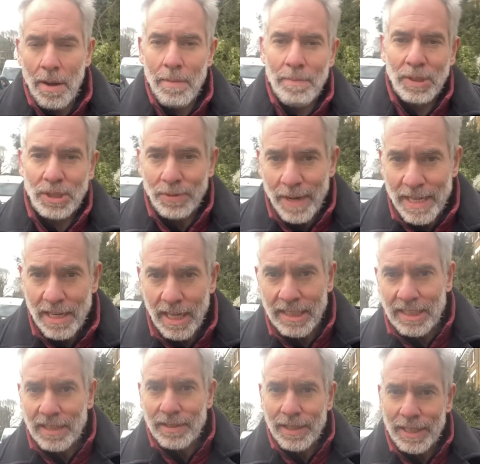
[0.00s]
Between
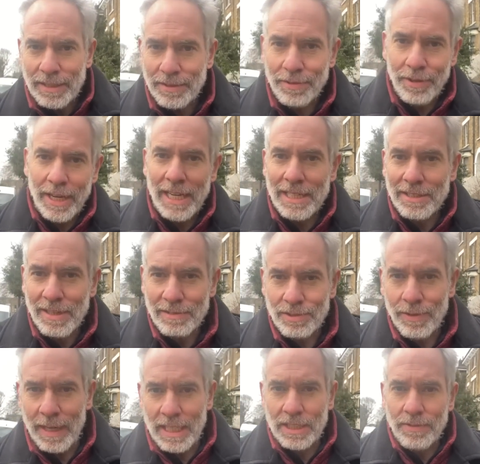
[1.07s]
1933 and
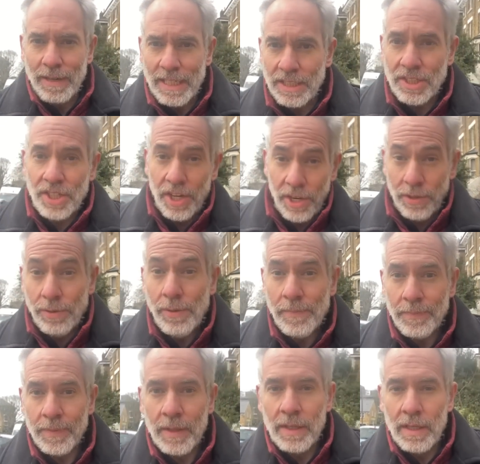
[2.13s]
2022,
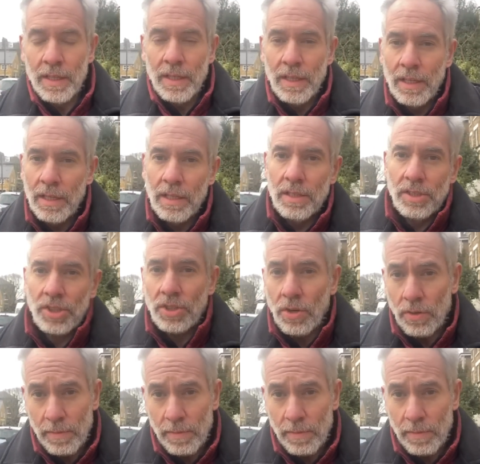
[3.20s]
the stock